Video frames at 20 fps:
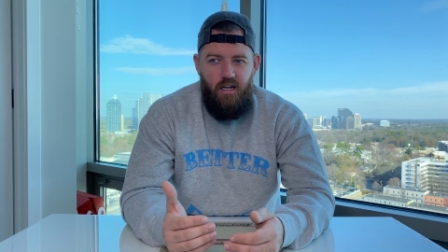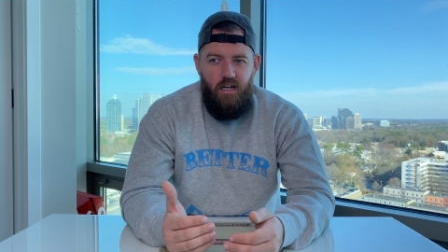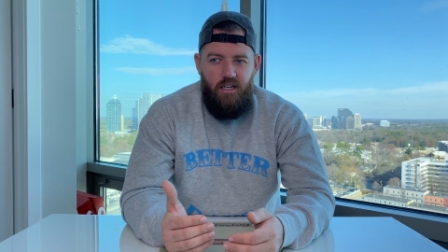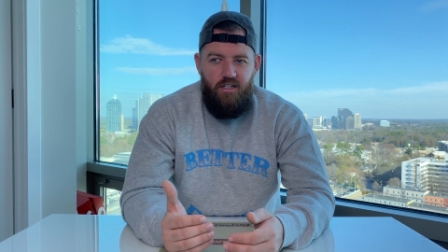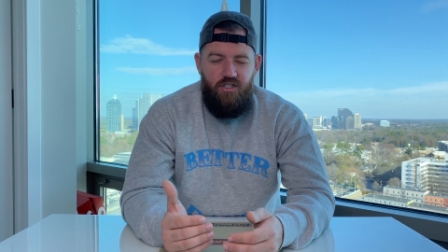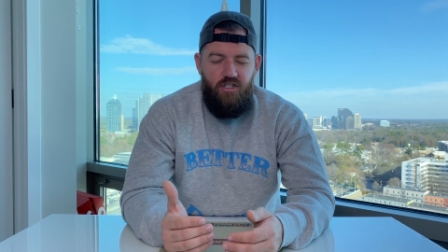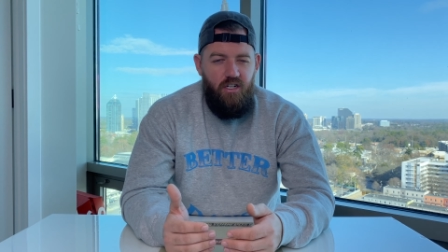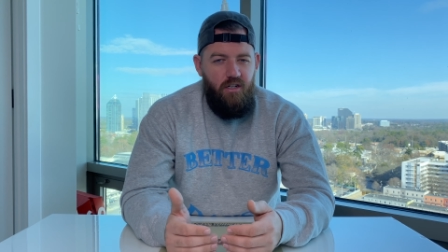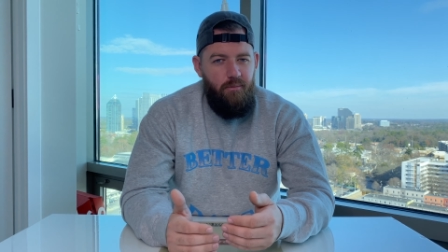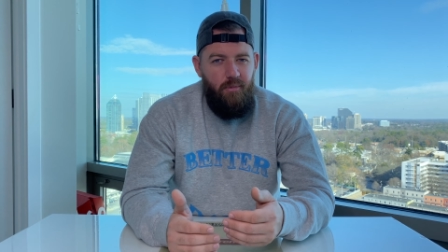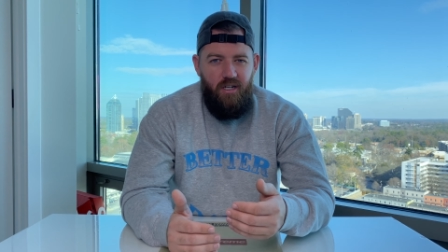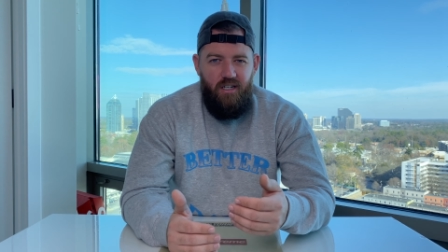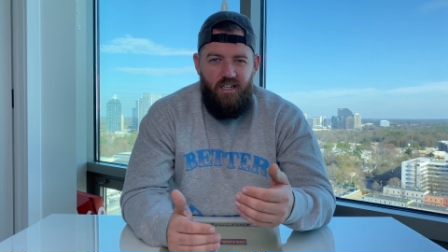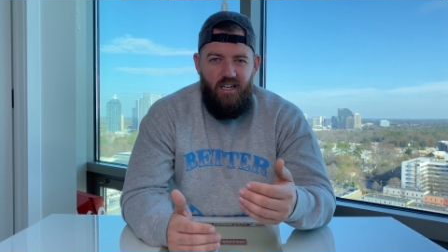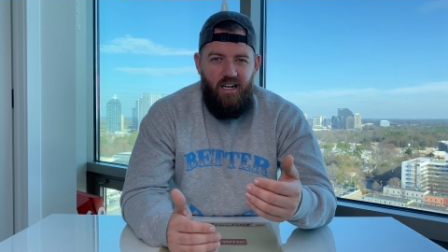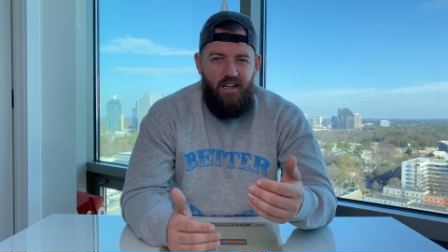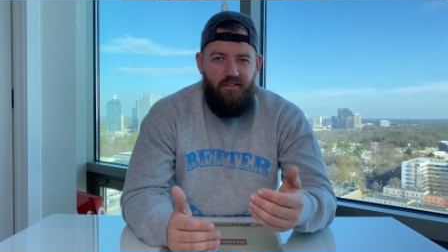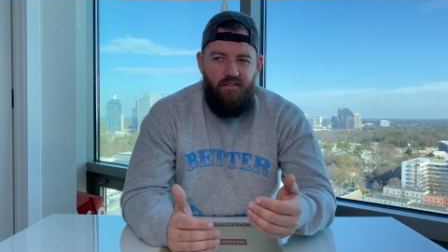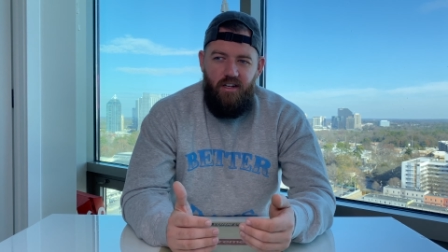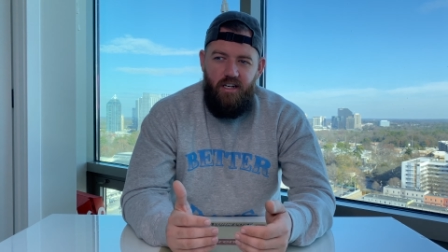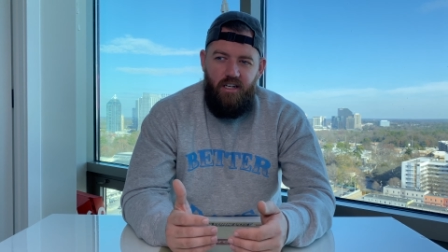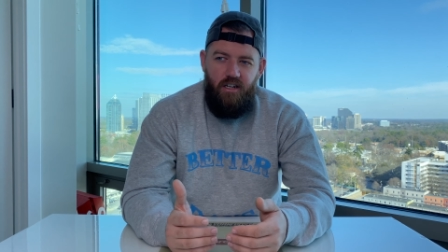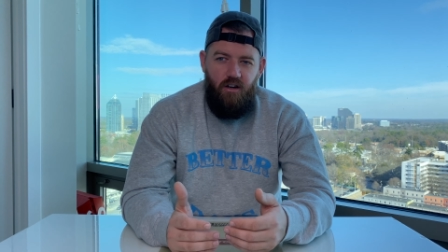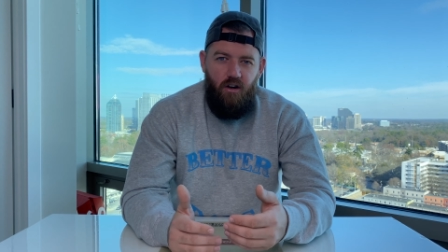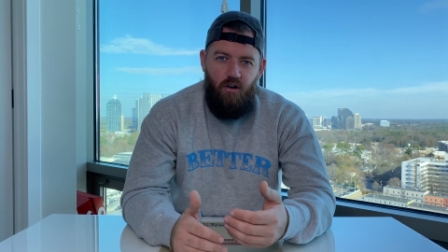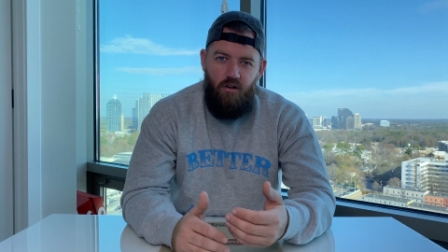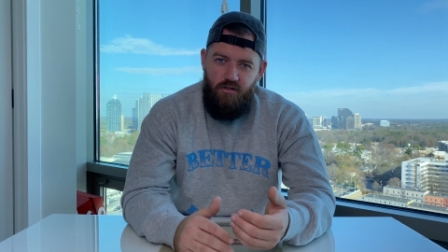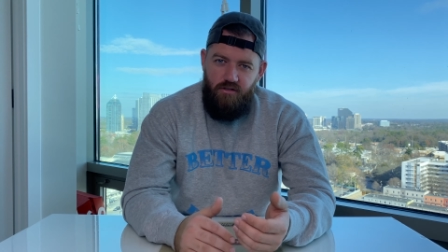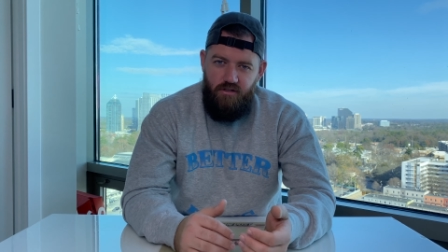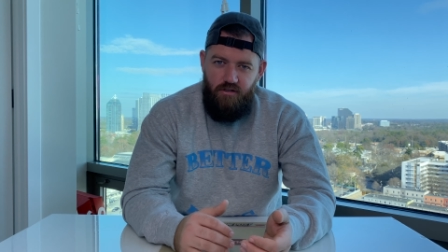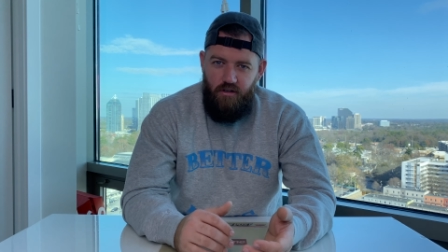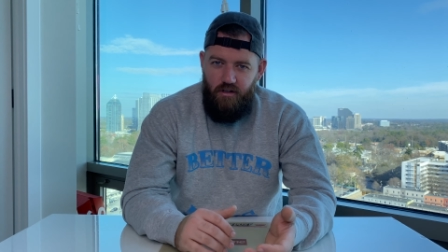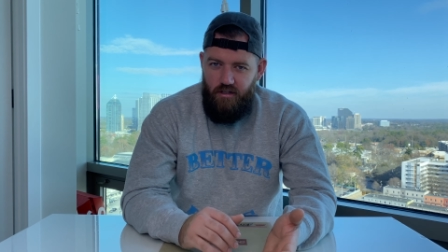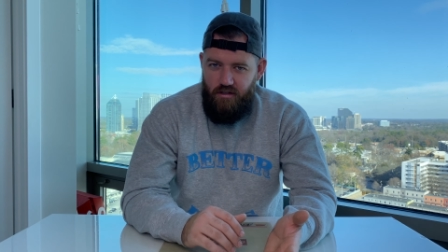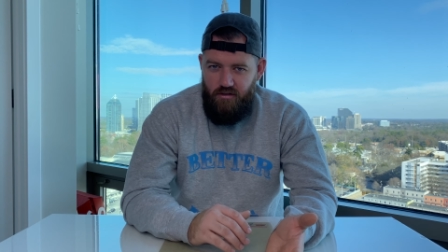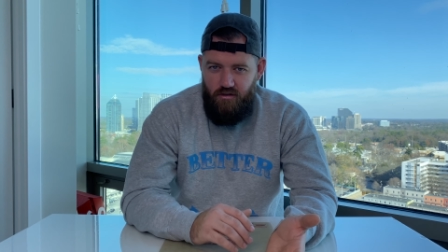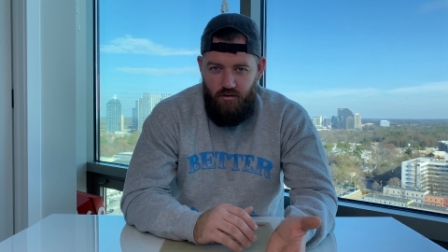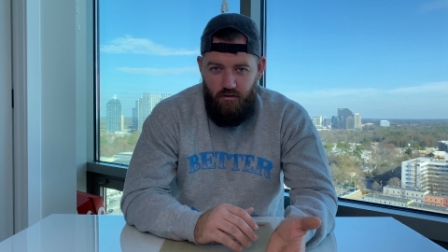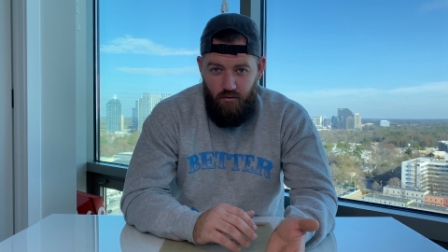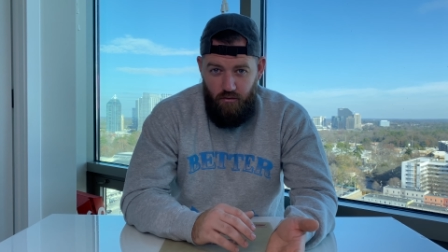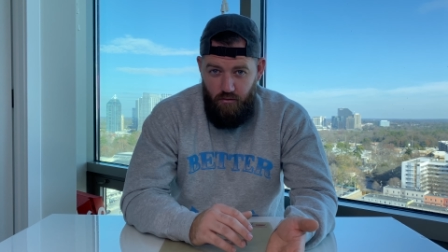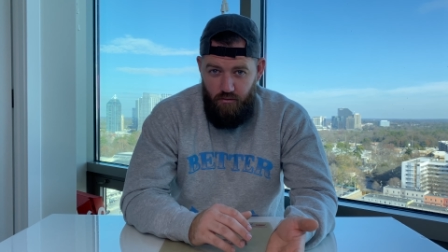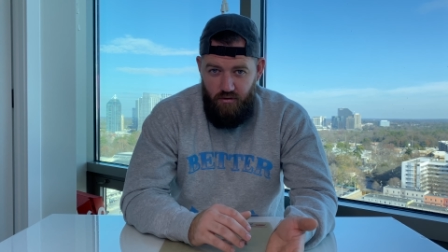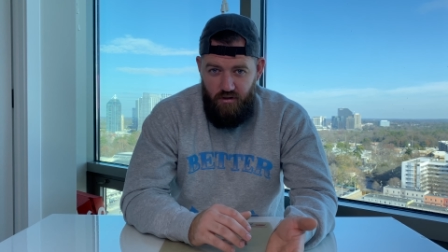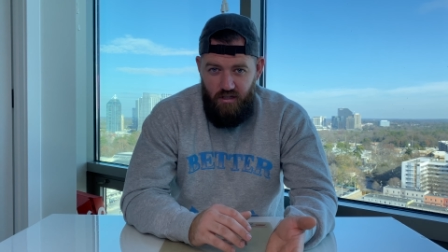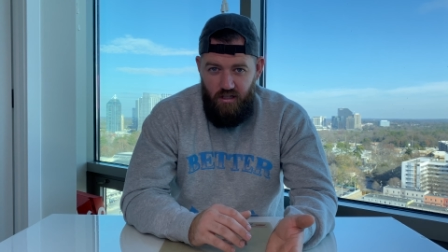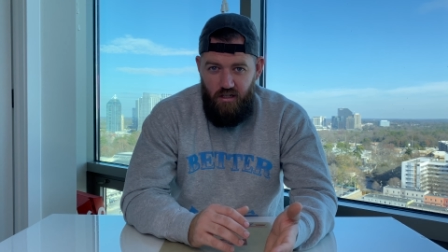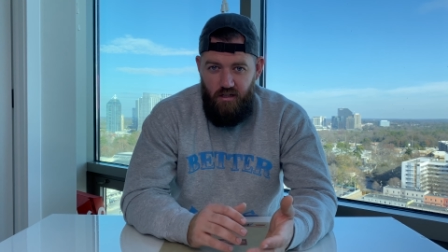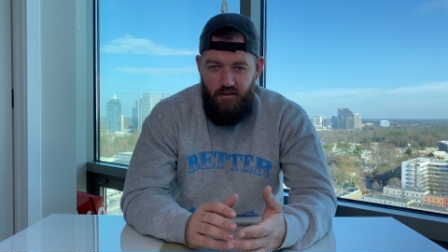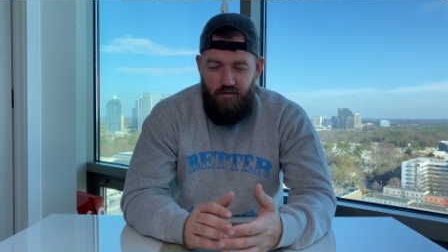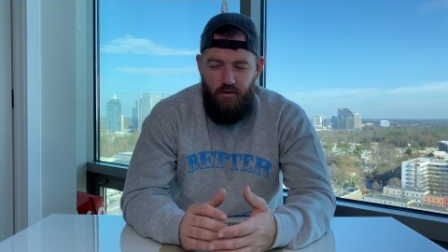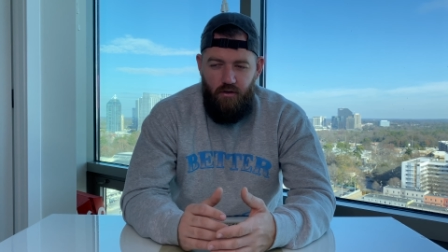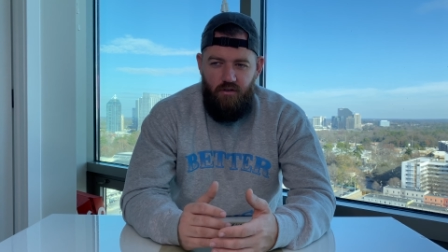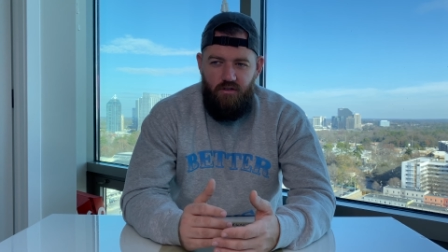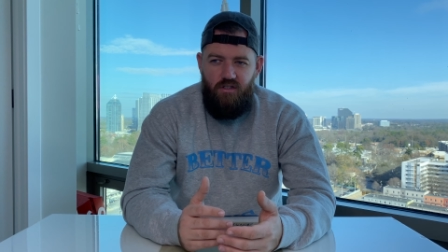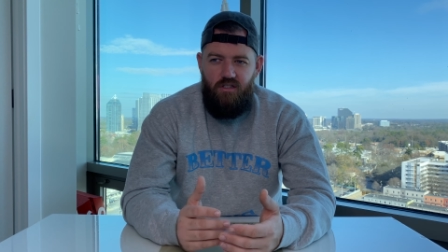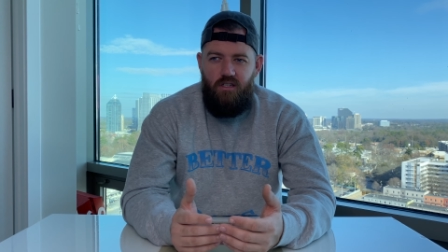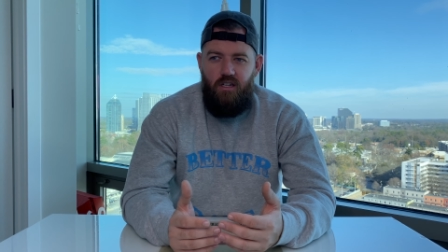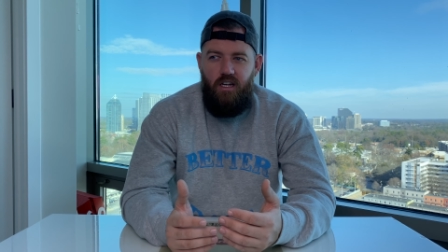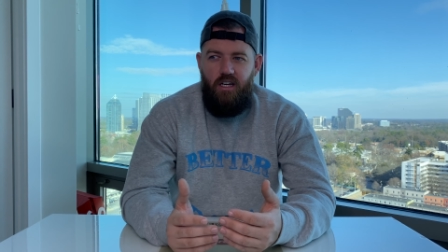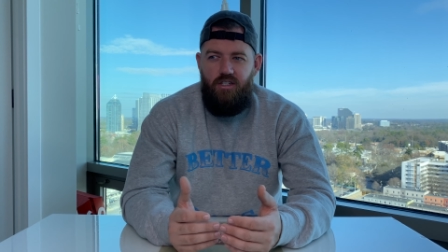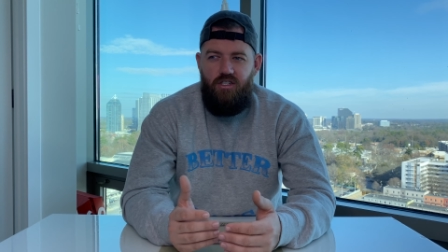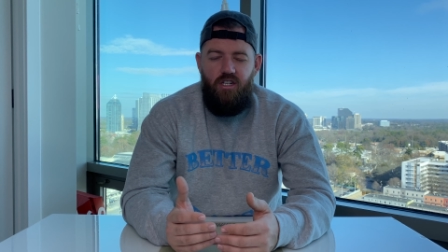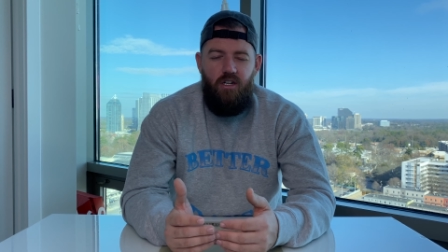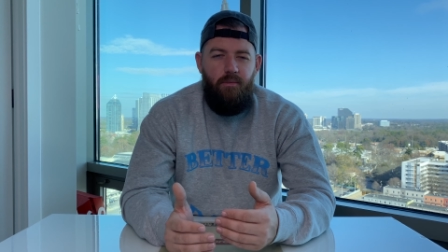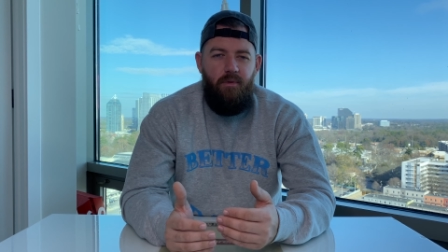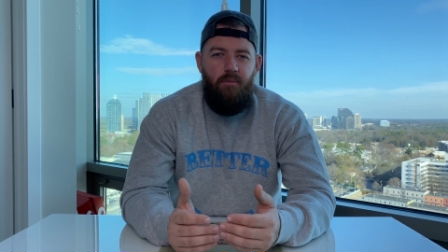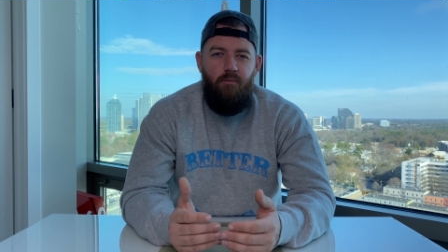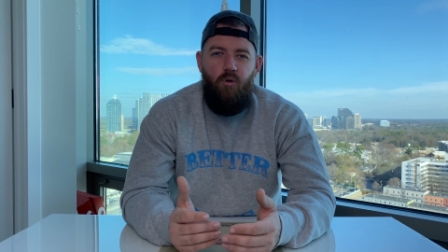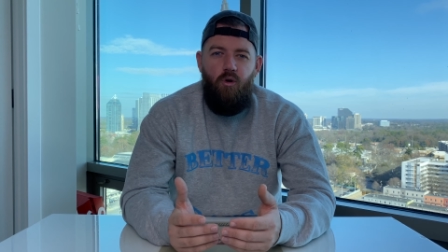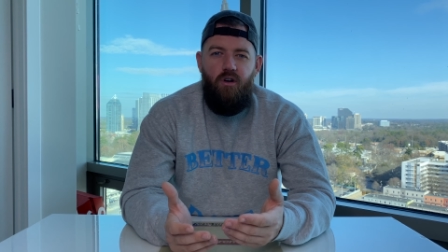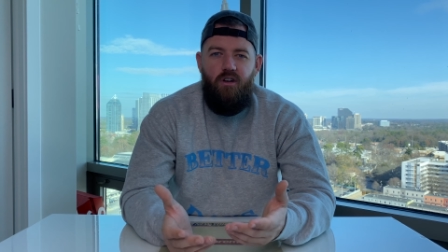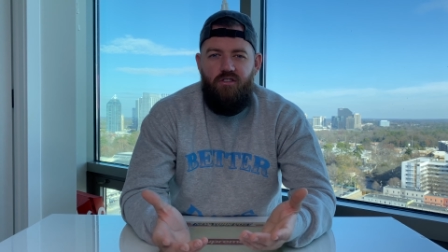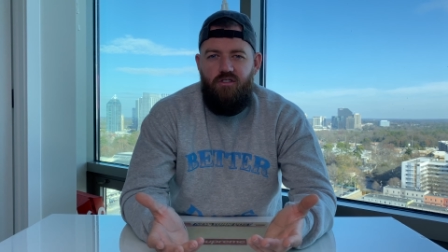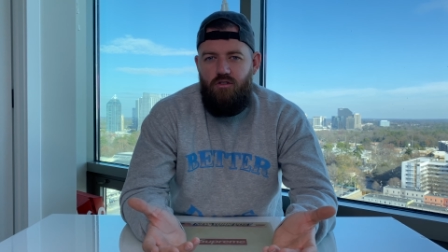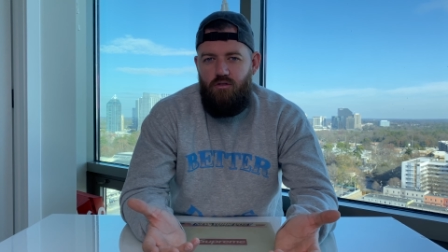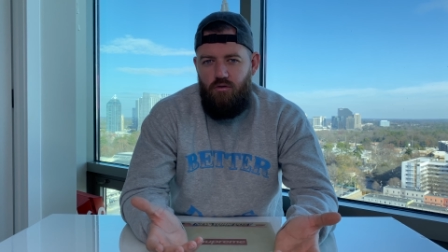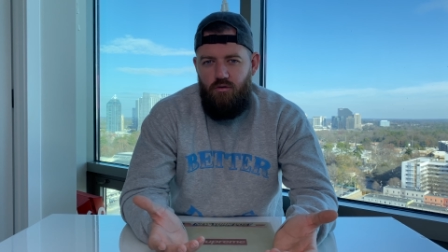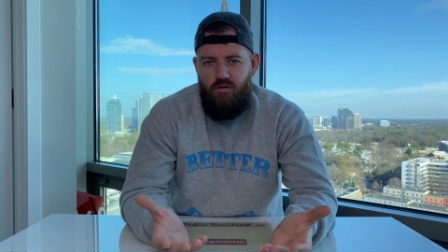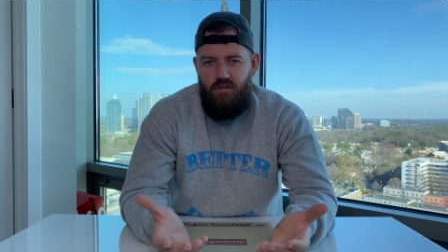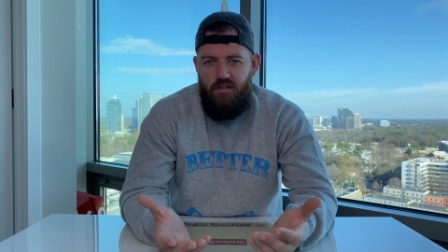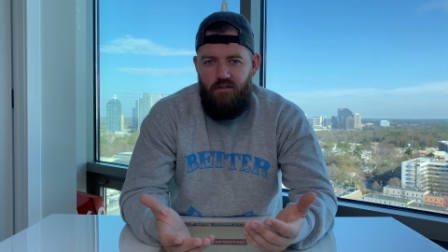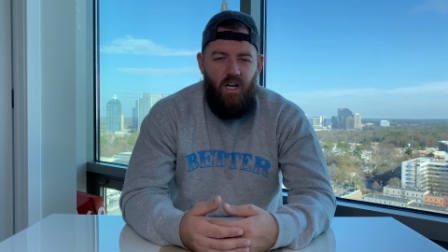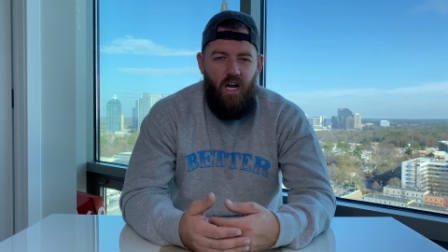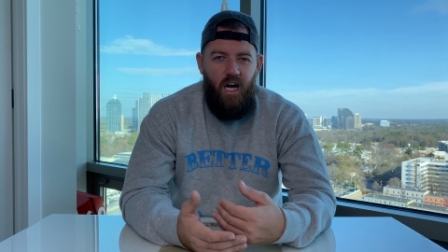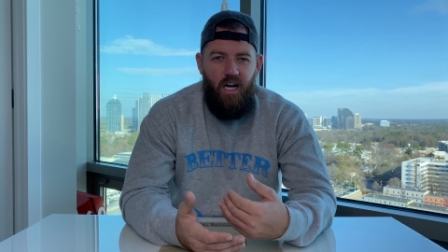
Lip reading: It should have been kind of like an all-star exclusive, or it should have been more exclusive.